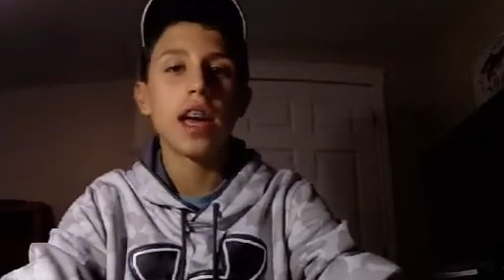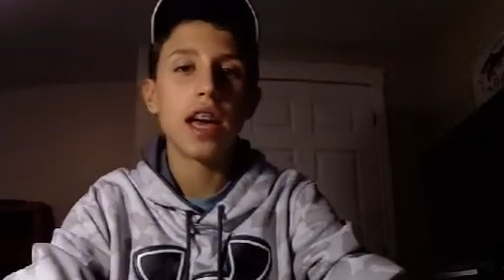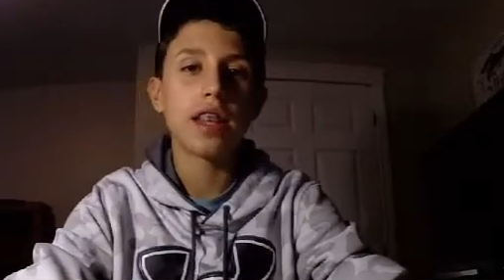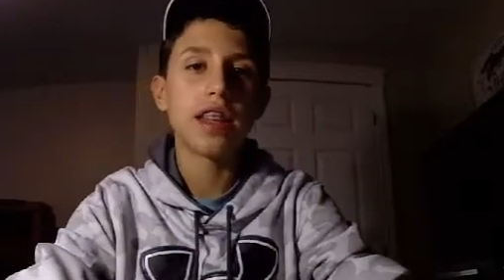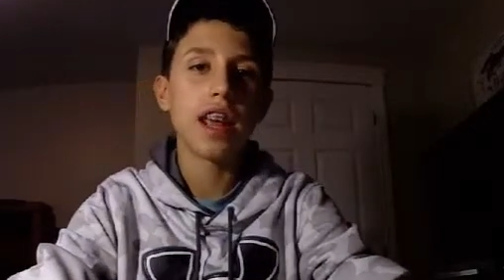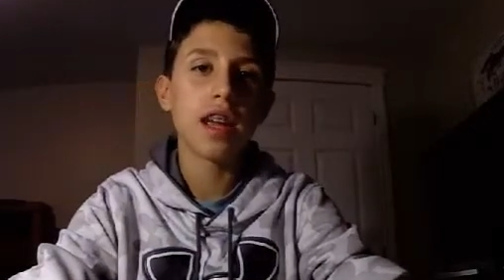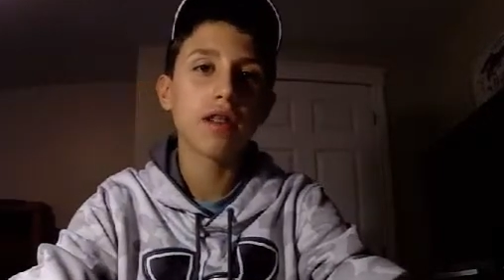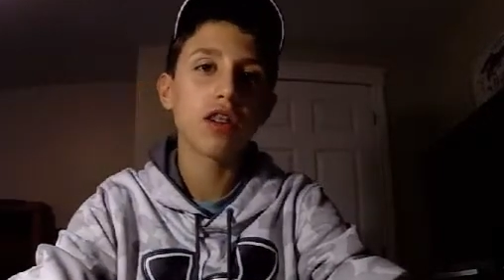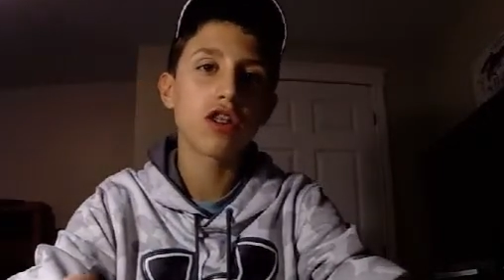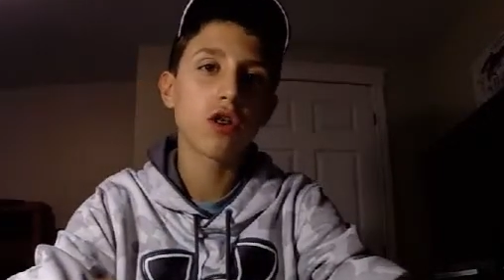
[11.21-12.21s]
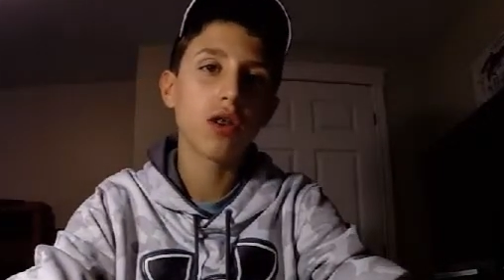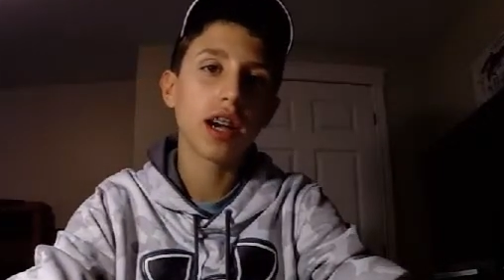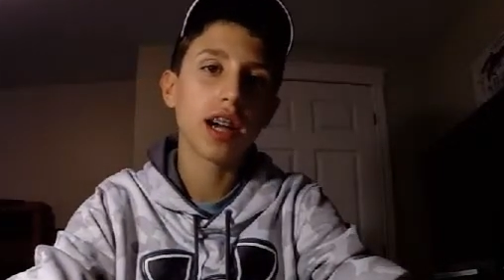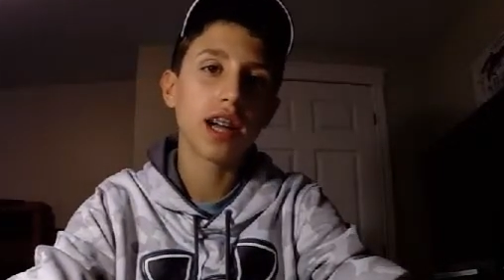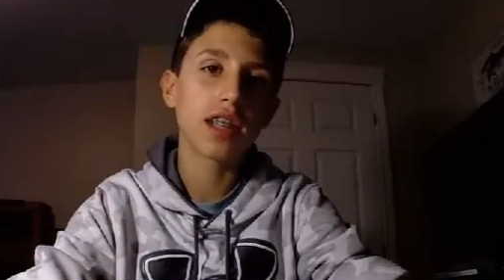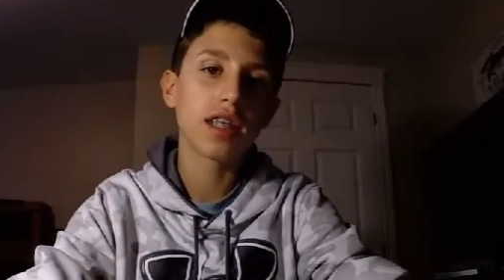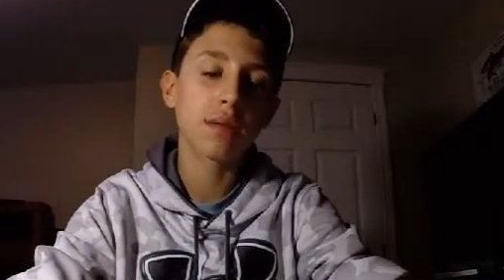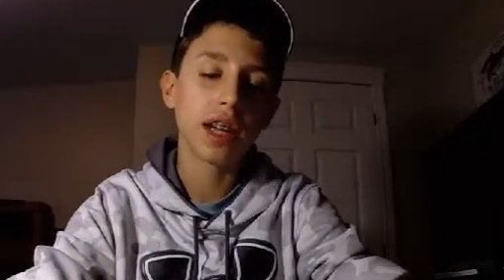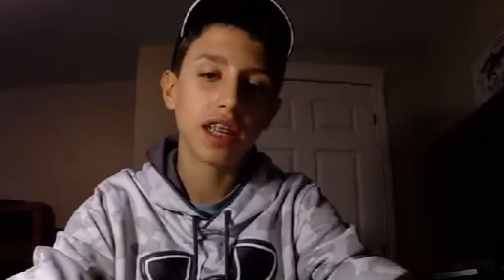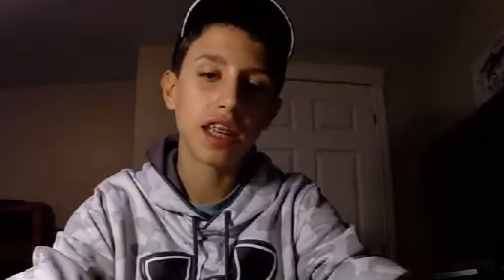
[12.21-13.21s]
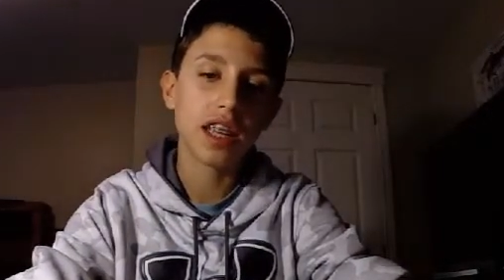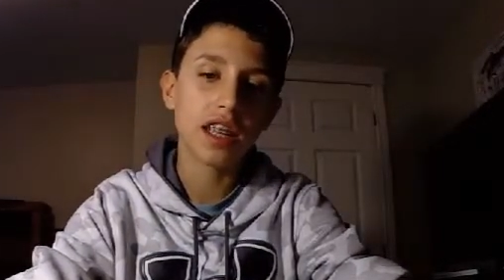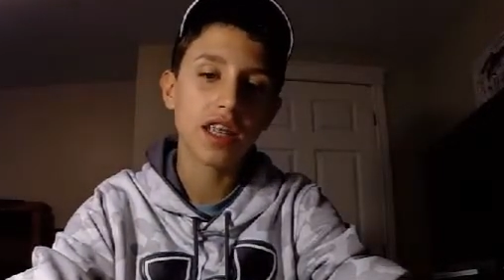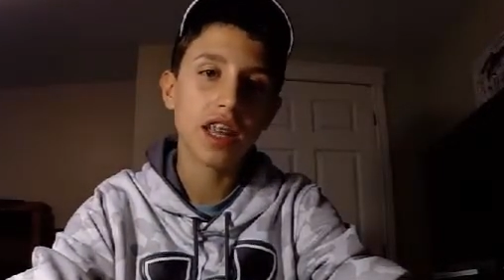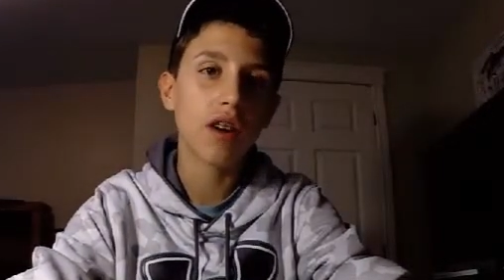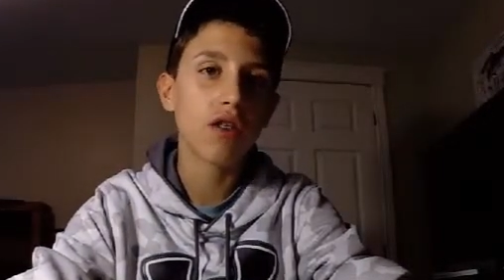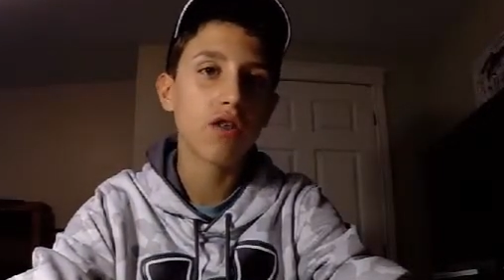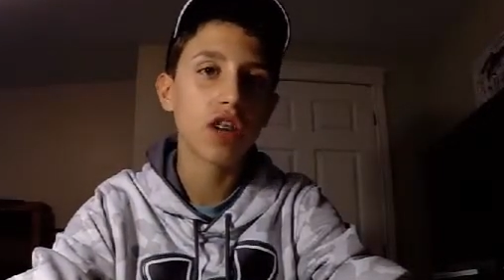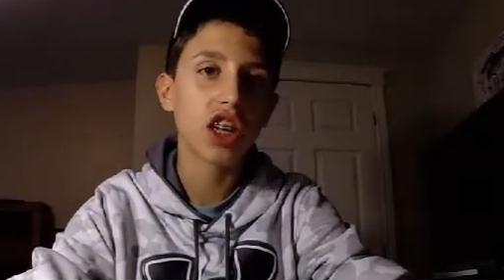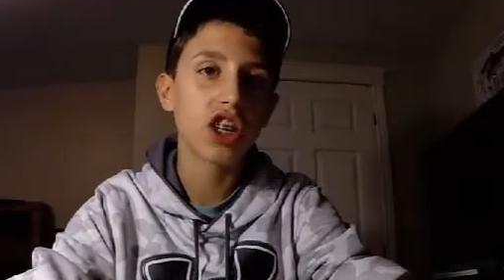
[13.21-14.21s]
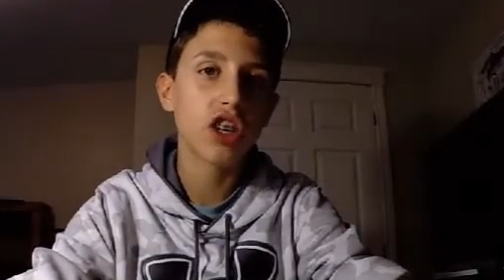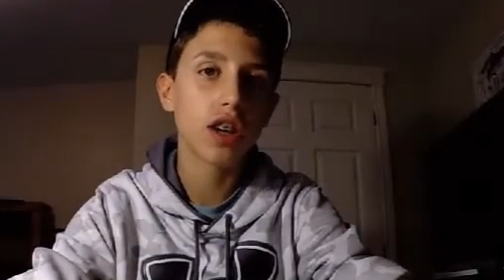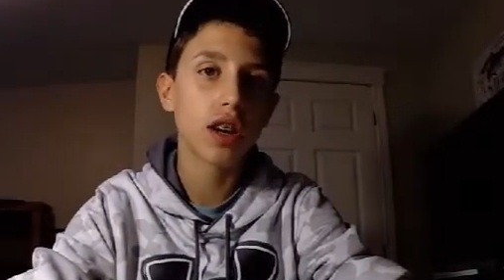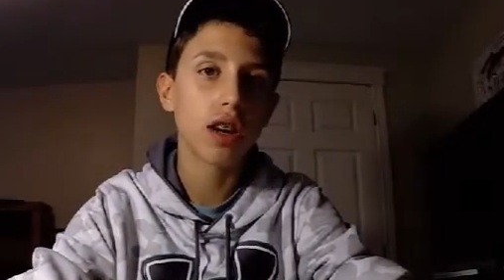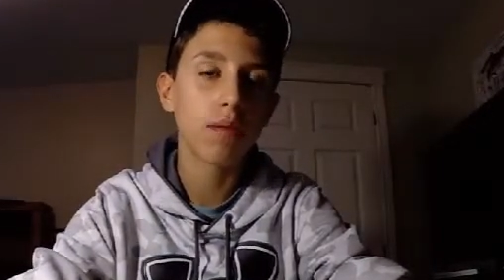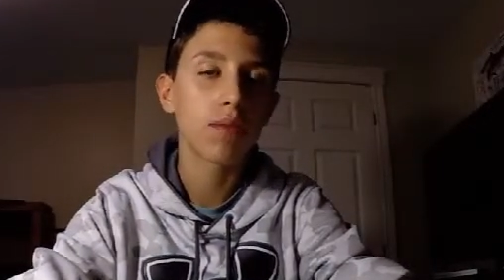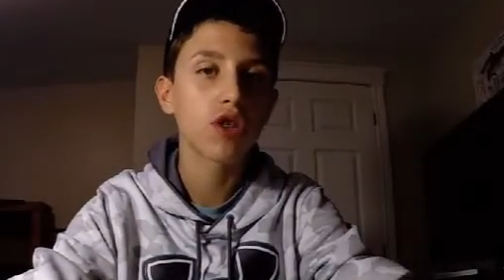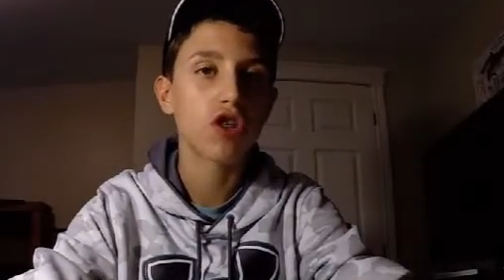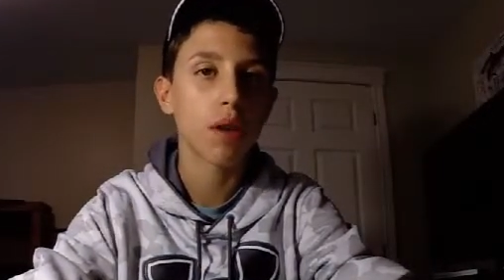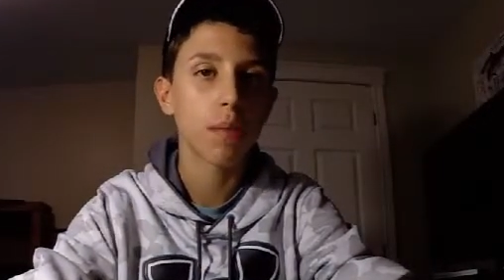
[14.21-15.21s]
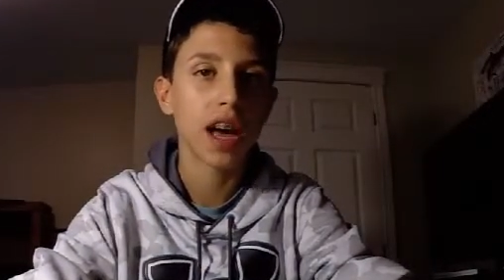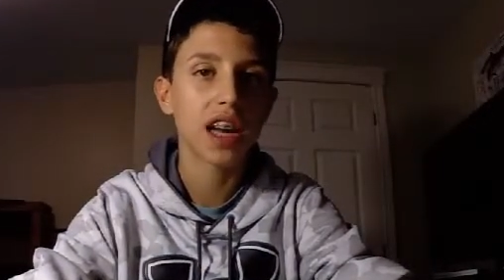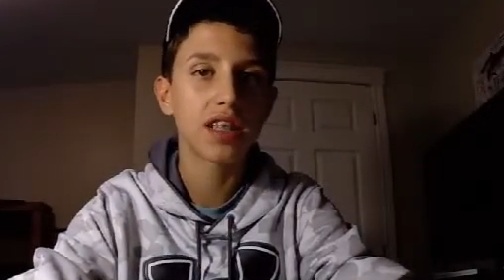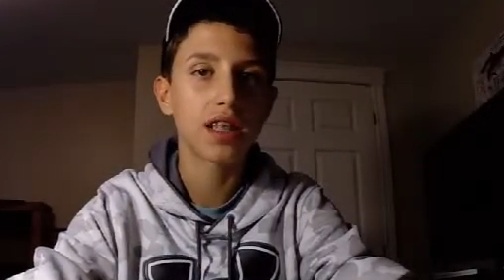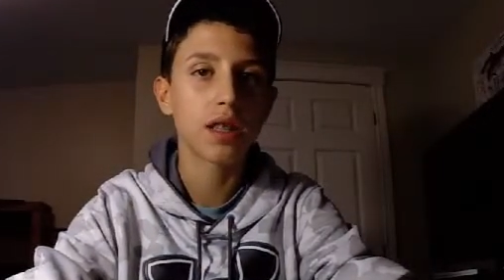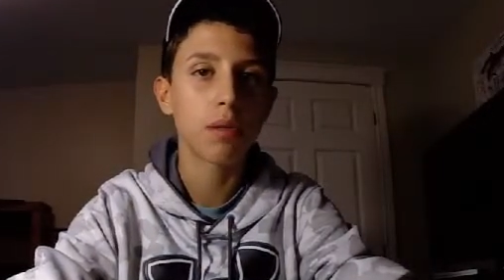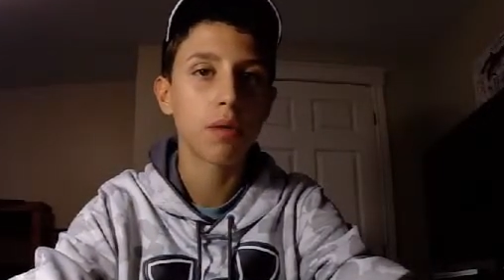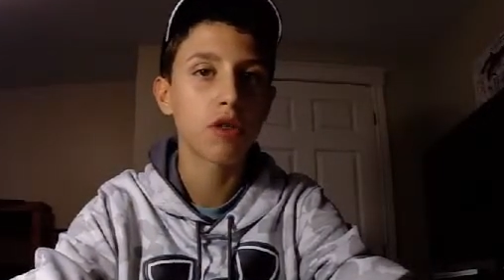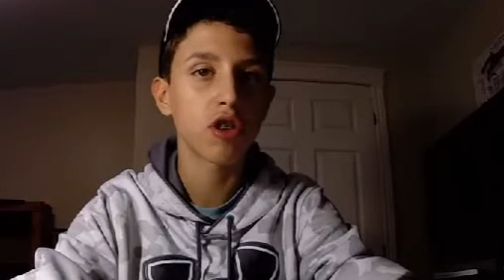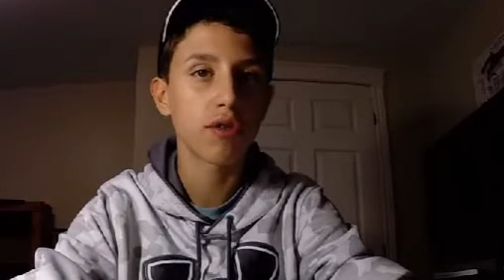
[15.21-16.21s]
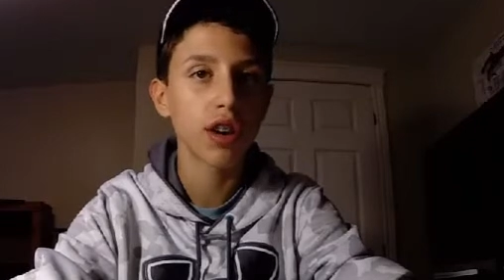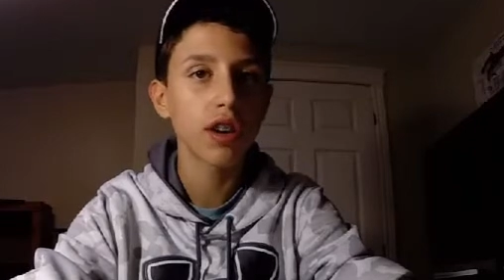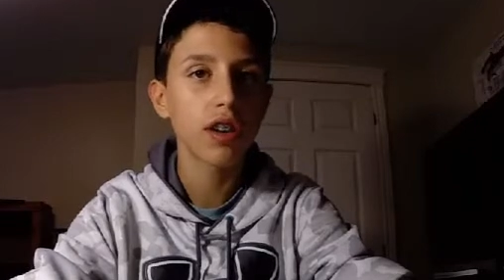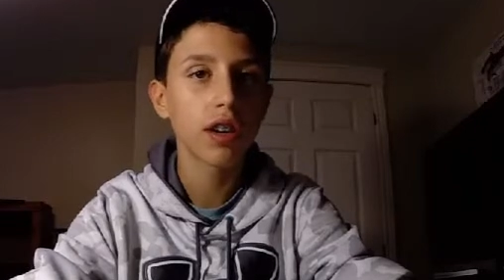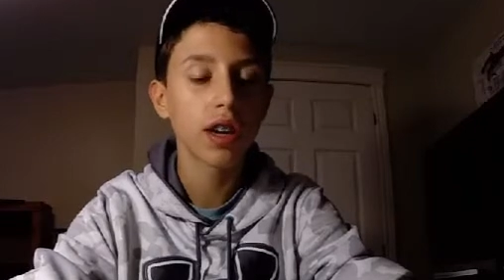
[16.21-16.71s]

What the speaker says: and today I'm going to show you guys some techniques how to fish striped bass in the Miramichi River.